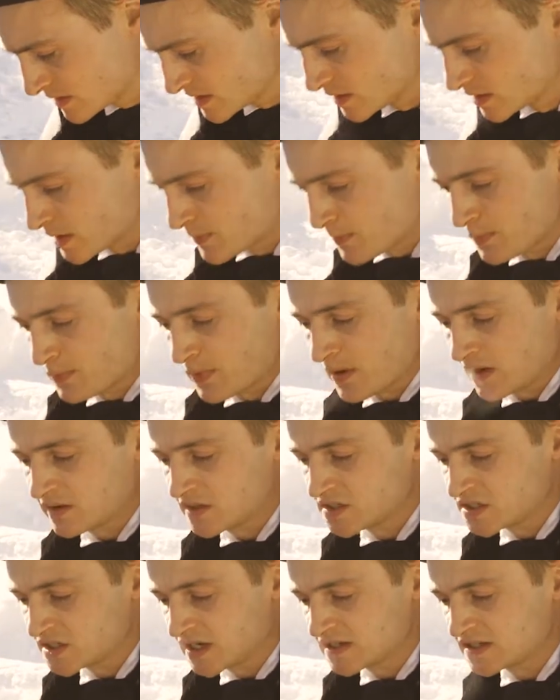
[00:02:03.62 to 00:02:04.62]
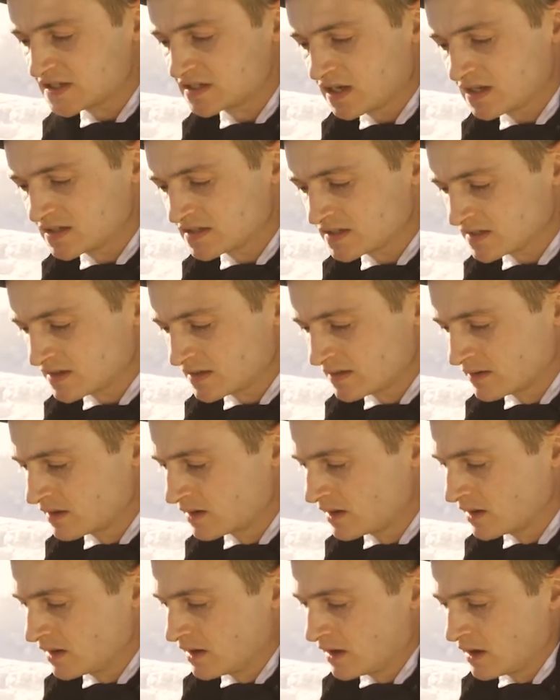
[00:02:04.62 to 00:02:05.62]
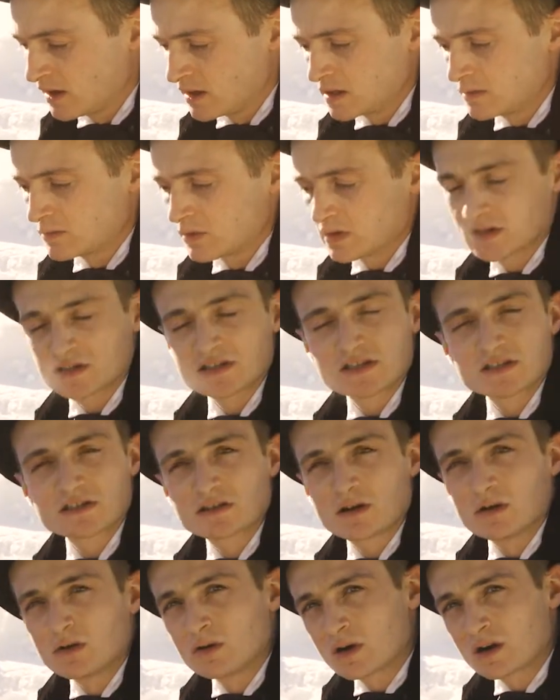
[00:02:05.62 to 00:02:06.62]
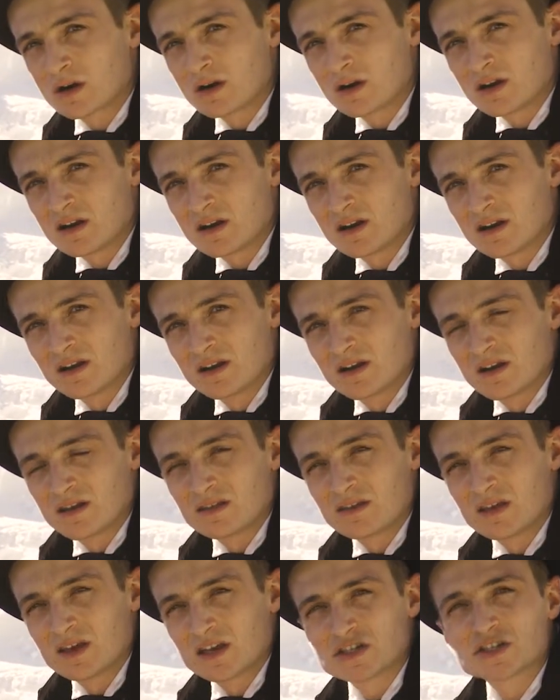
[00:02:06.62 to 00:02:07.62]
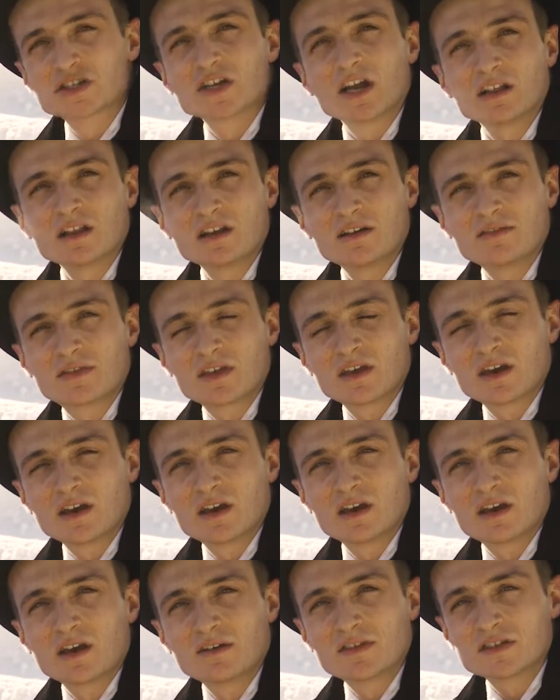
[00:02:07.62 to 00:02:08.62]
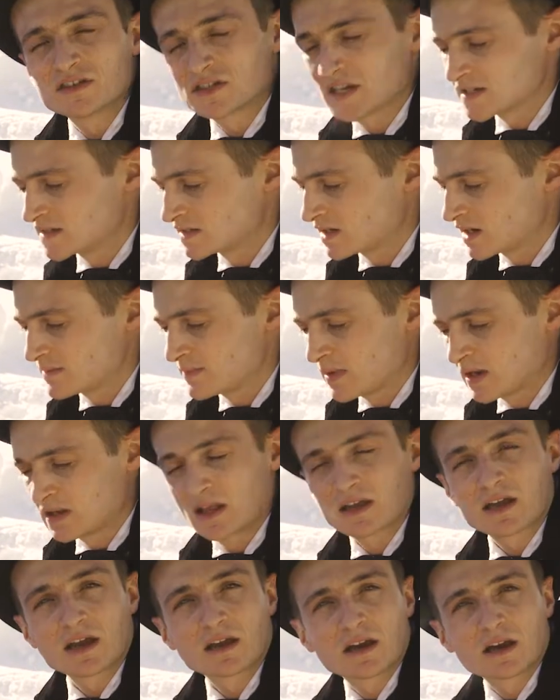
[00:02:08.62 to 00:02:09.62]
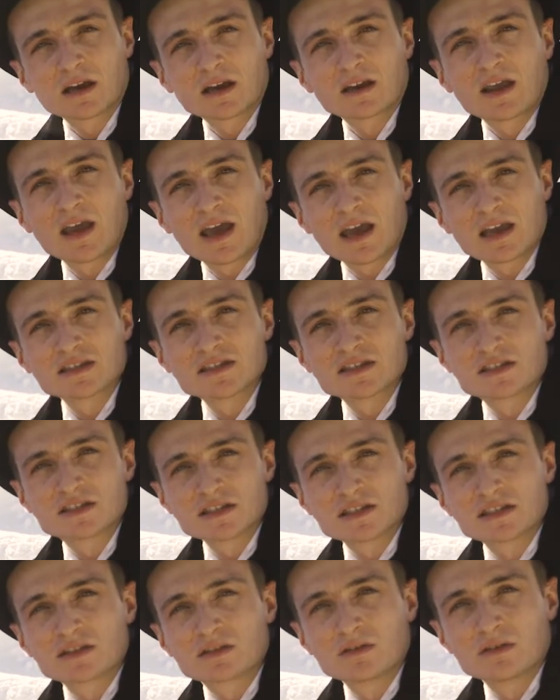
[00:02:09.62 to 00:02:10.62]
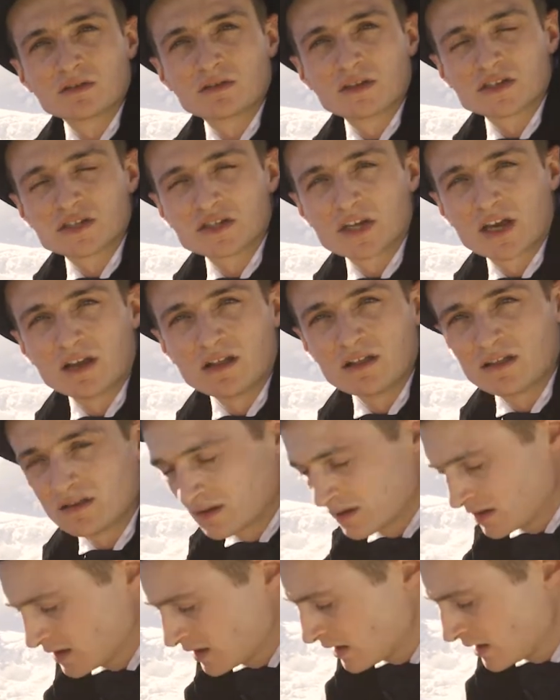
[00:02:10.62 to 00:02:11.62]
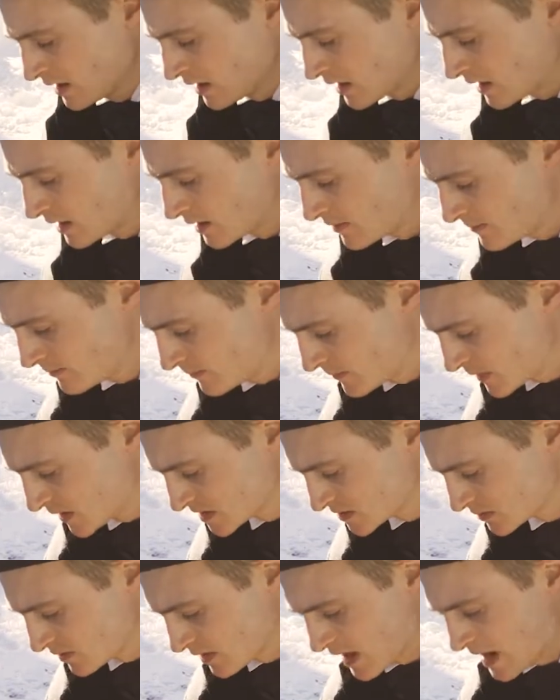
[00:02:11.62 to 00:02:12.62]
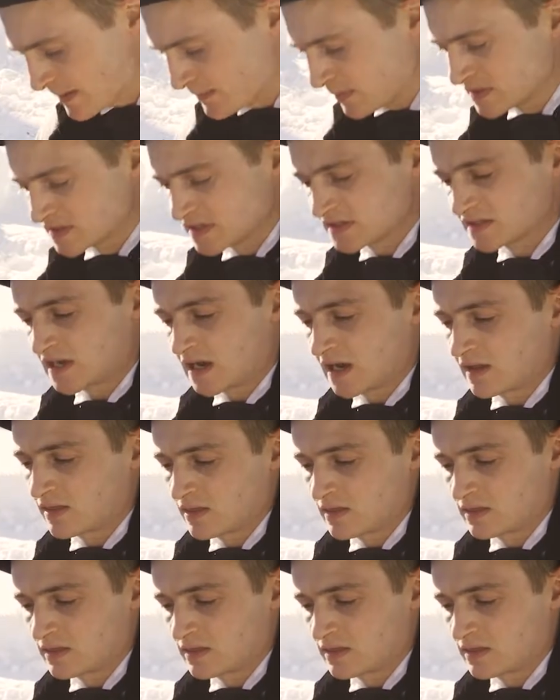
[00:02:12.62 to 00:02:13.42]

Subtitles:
to prepare the chestnuts, you want to score the shell of the chestnut. I made cut an X just through the shell, because what happens is that